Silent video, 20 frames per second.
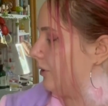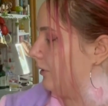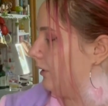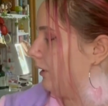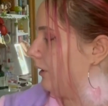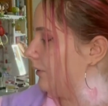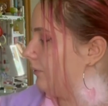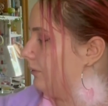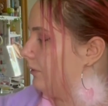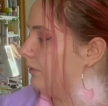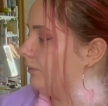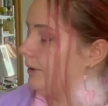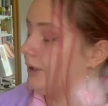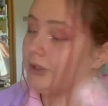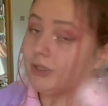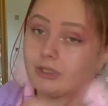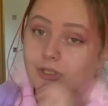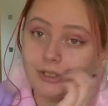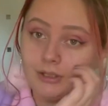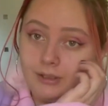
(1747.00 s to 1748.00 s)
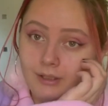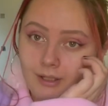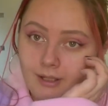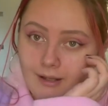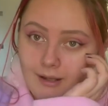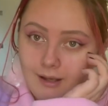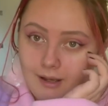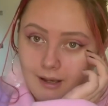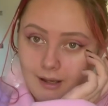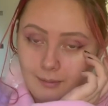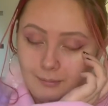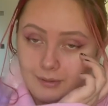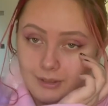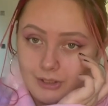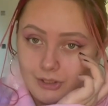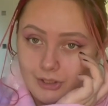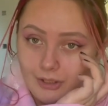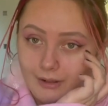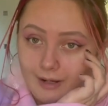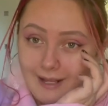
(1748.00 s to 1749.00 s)
Ludwell, which I'm
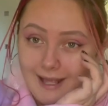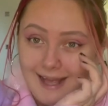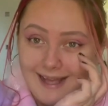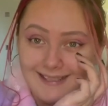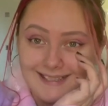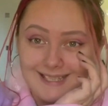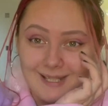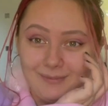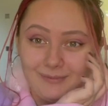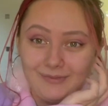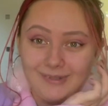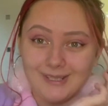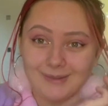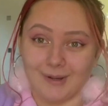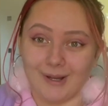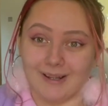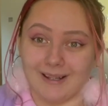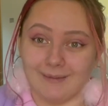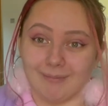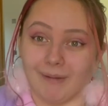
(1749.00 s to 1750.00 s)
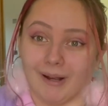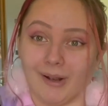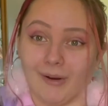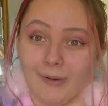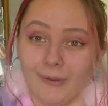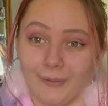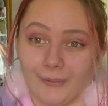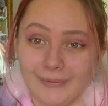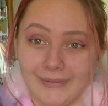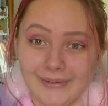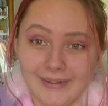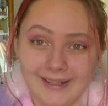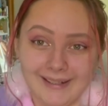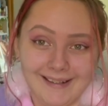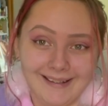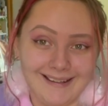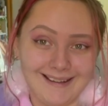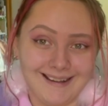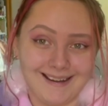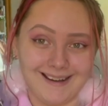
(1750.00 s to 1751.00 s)
pretty sure I had some of his work in my old
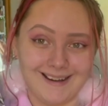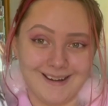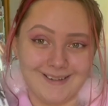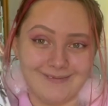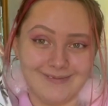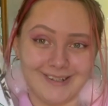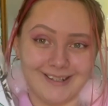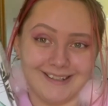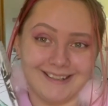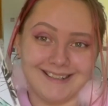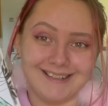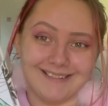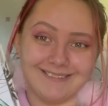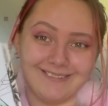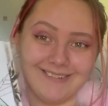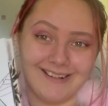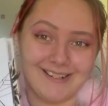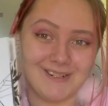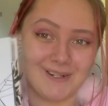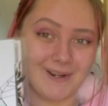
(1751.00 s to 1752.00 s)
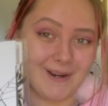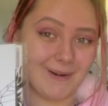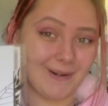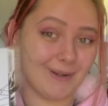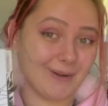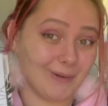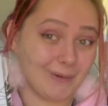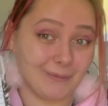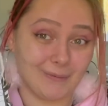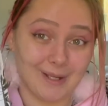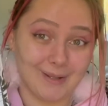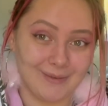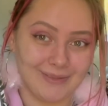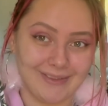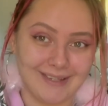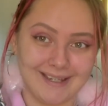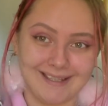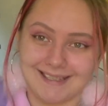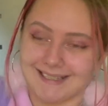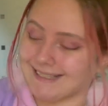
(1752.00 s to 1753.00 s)
art book, not quite sure how I got away
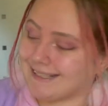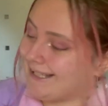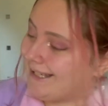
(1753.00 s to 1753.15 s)
with this.